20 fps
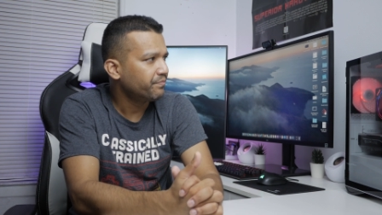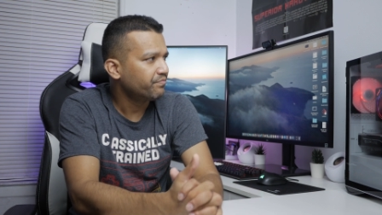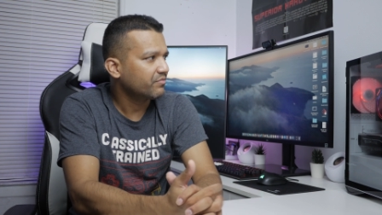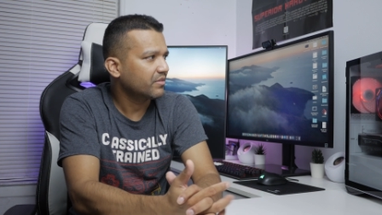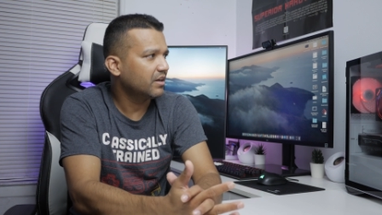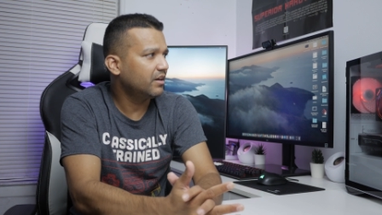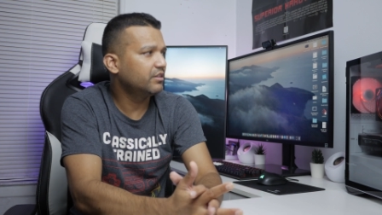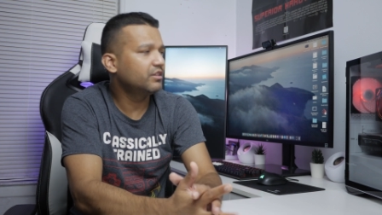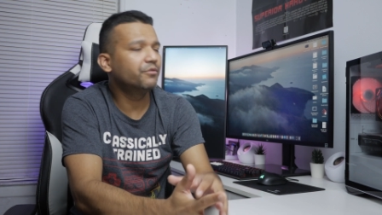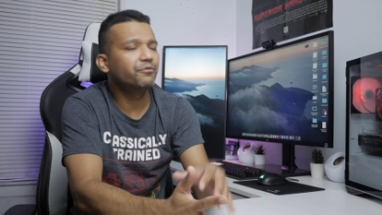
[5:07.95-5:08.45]

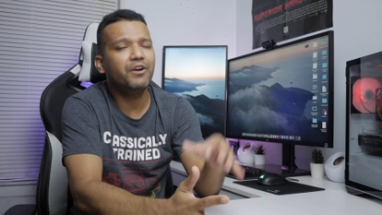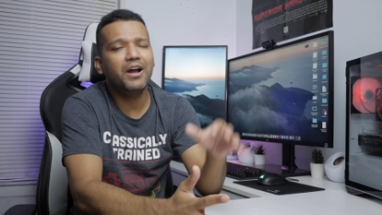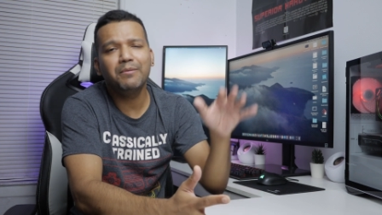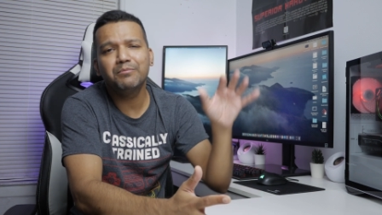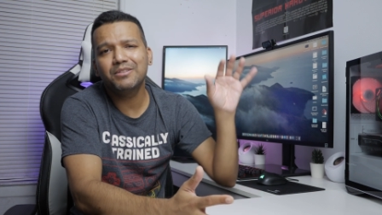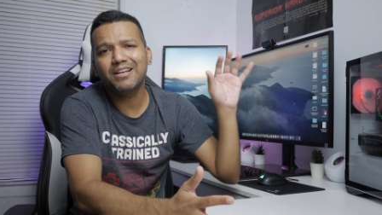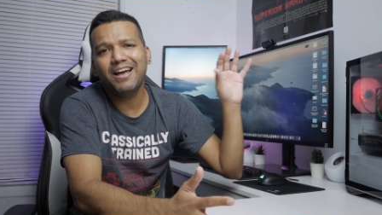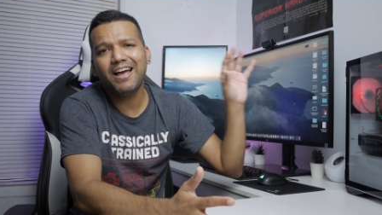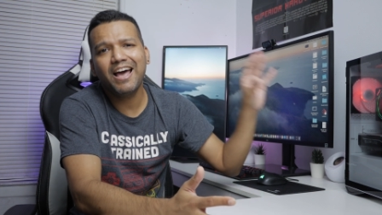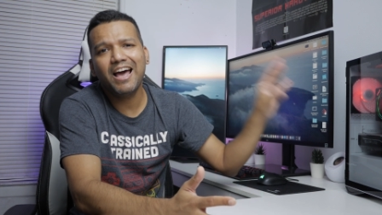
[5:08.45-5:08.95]
Now uh, the
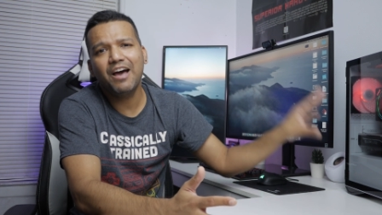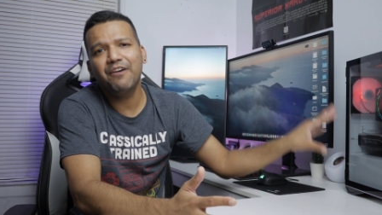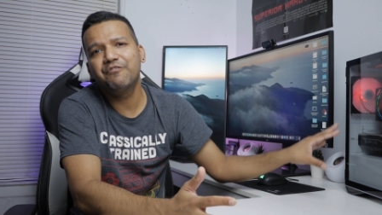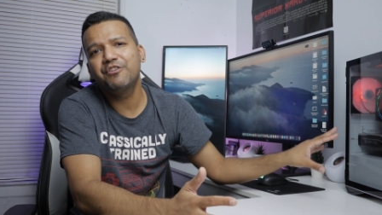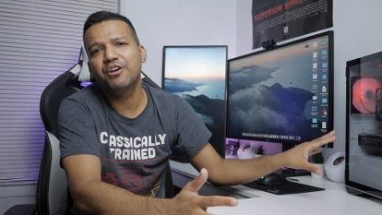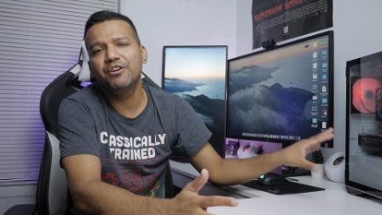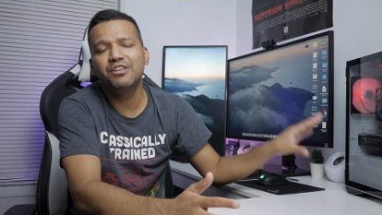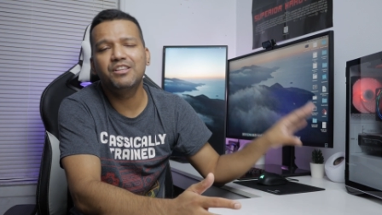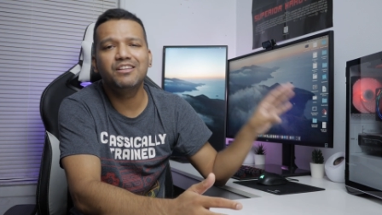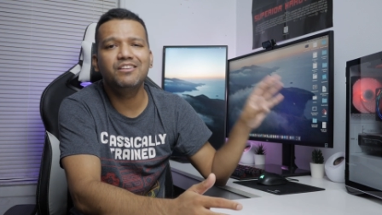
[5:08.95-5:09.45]
RAMs I have
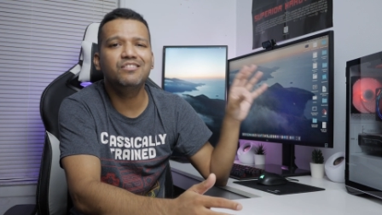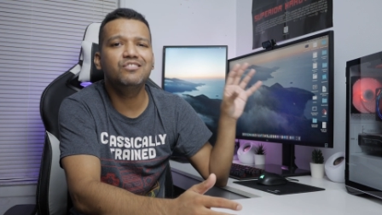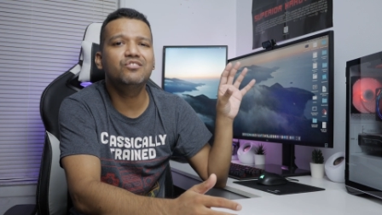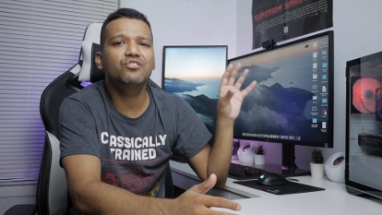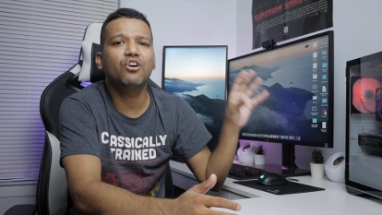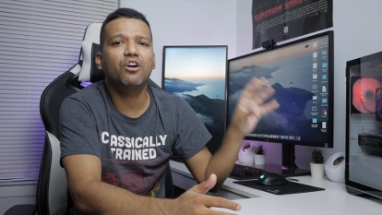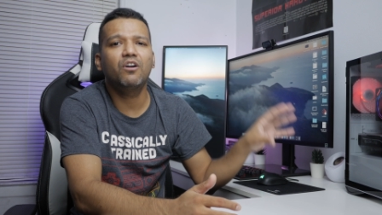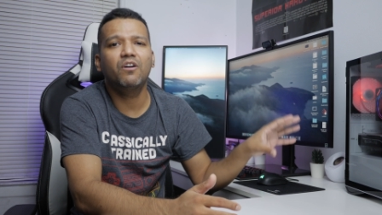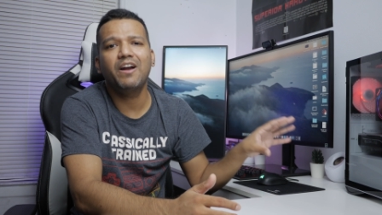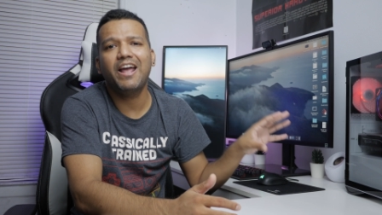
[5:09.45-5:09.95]
here, these
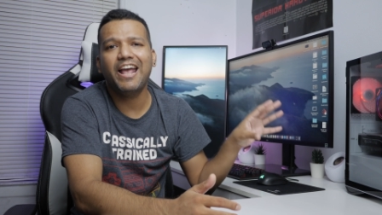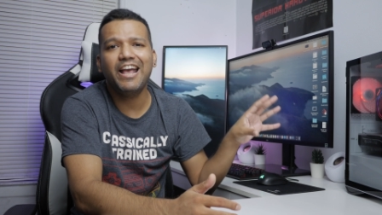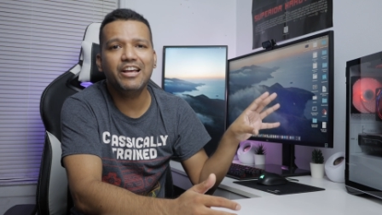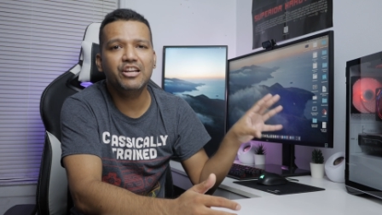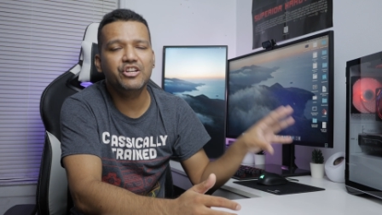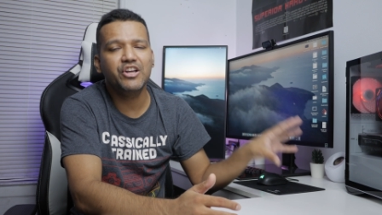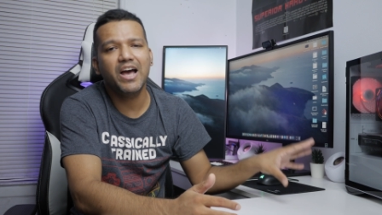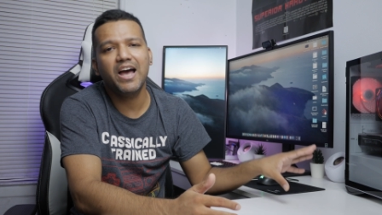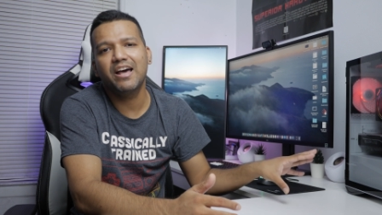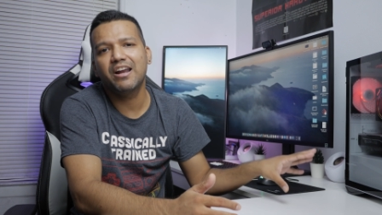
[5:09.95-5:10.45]
are
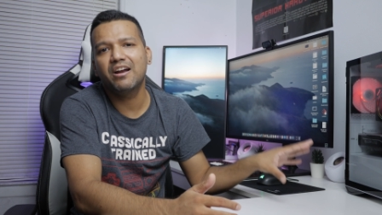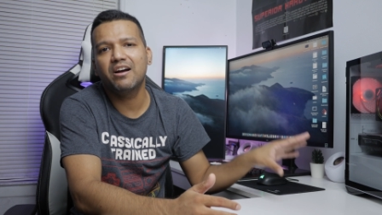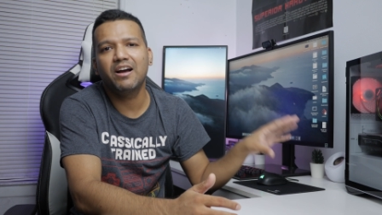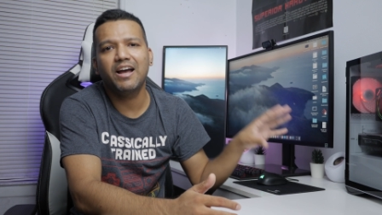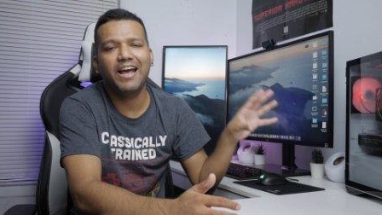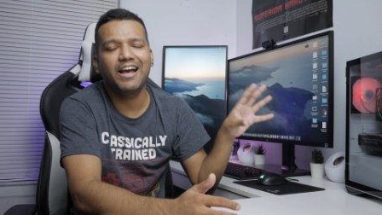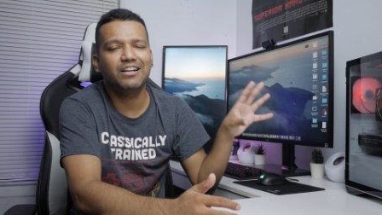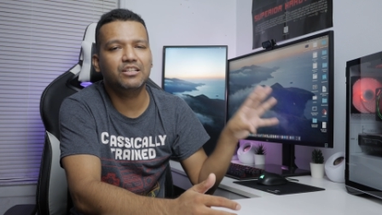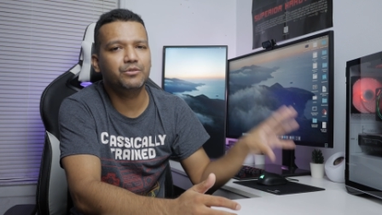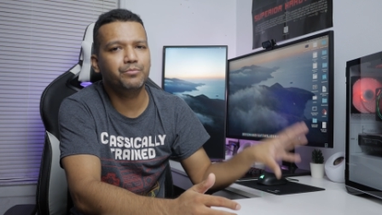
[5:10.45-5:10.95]
ADATA
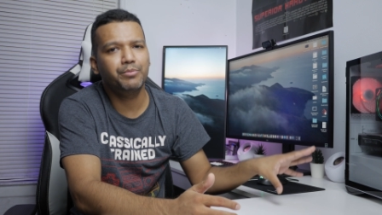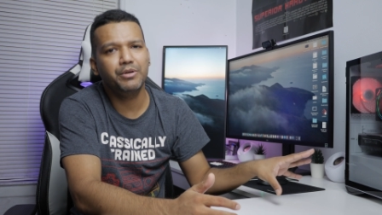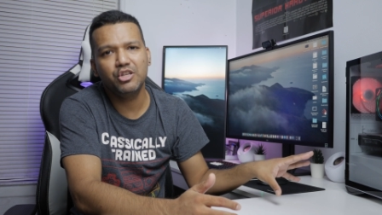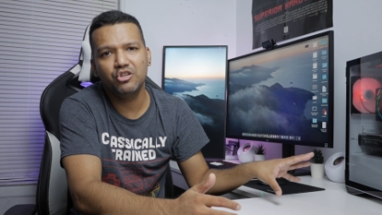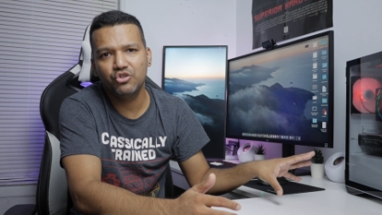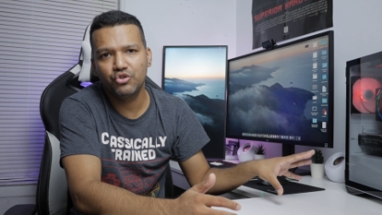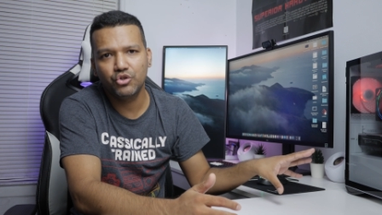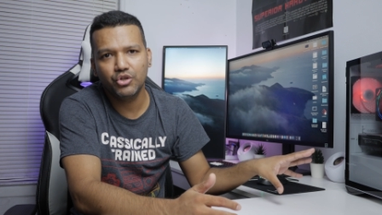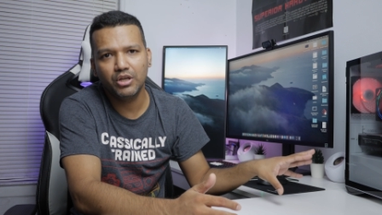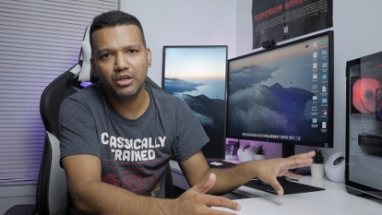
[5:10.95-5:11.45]

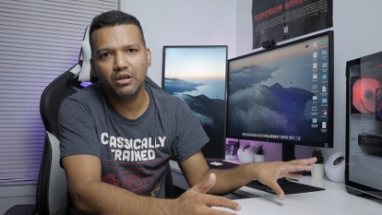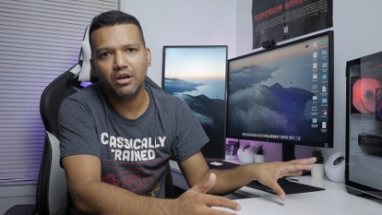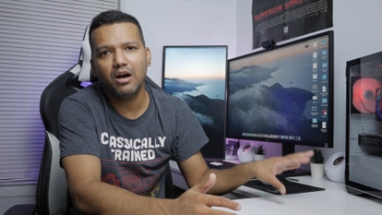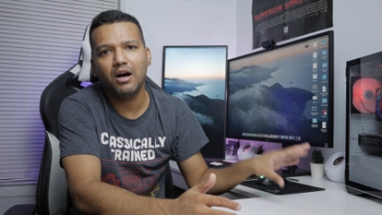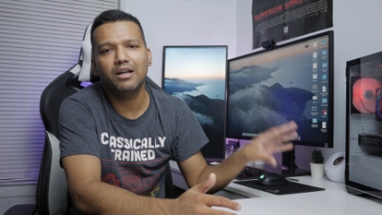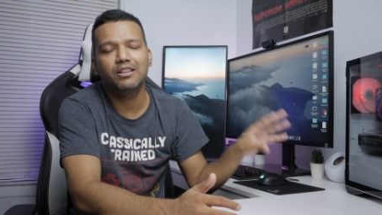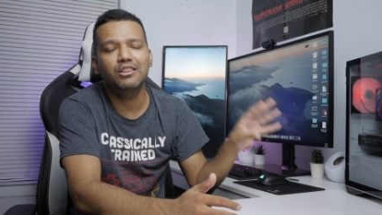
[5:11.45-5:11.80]
XPG uh,